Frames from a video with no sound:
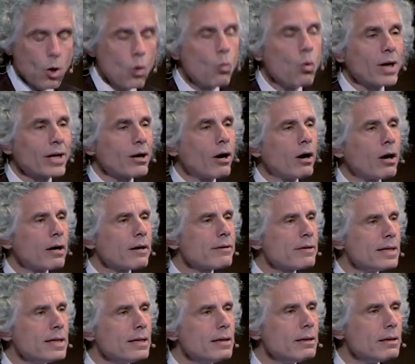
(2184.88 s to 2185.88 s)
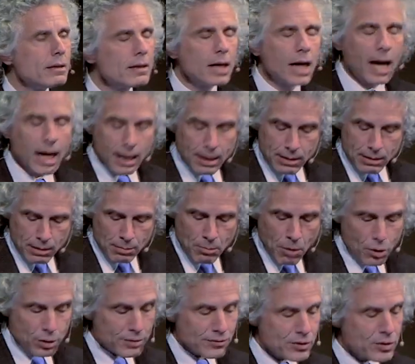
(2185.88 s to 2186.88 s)
What are the
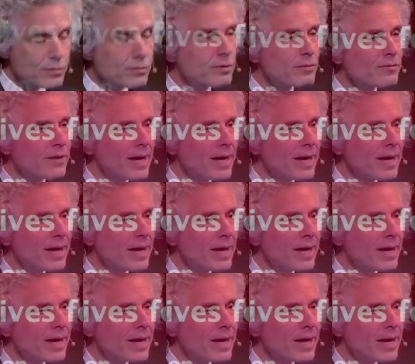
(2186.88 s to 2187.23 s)
motives for